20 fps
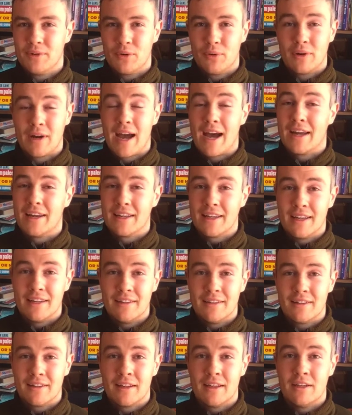or adding
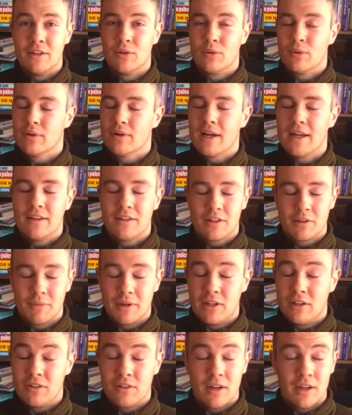anything in, or anything
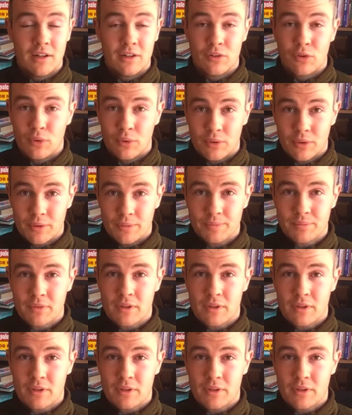about your diet at all.